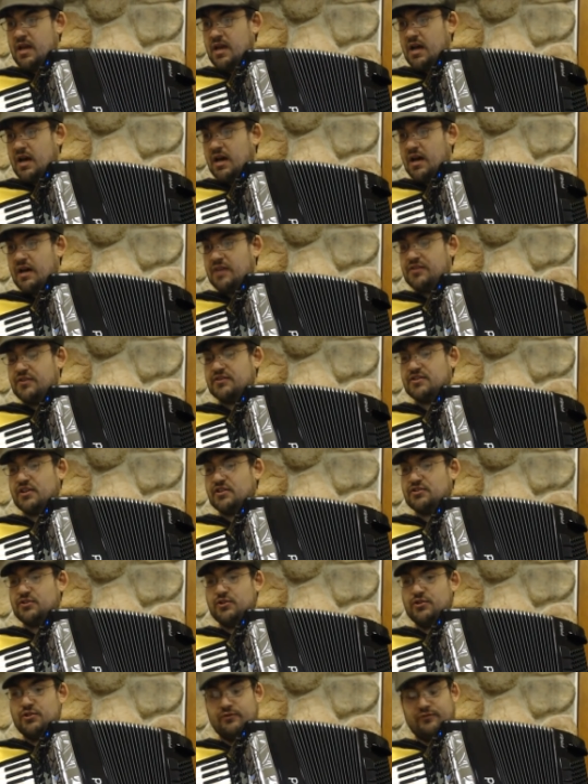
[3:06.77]
Uh, there's
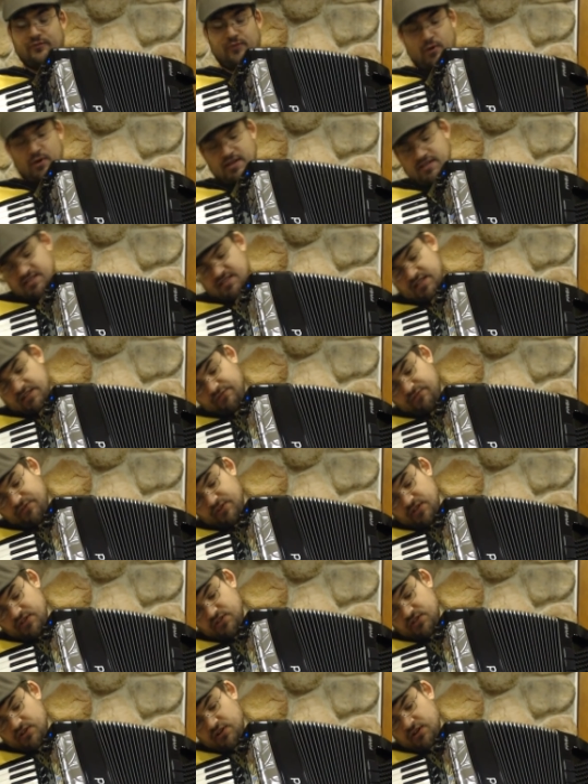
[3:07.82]
also a new voicing
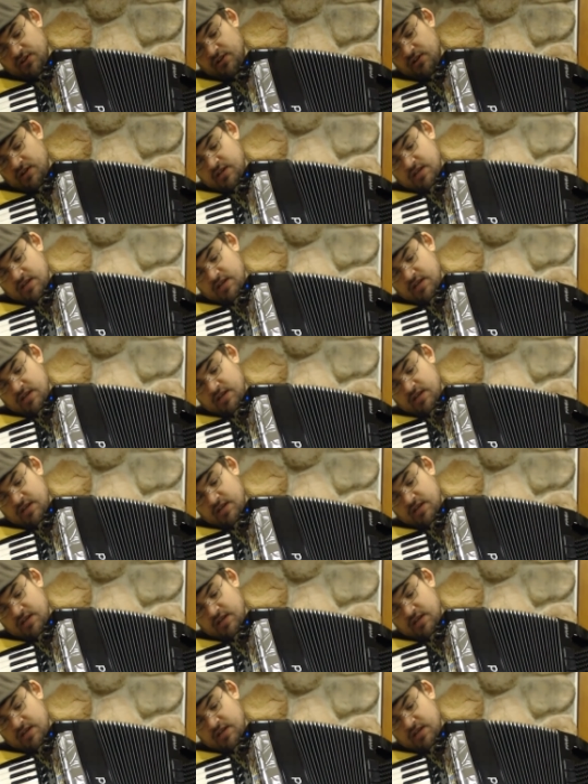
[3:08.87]
feature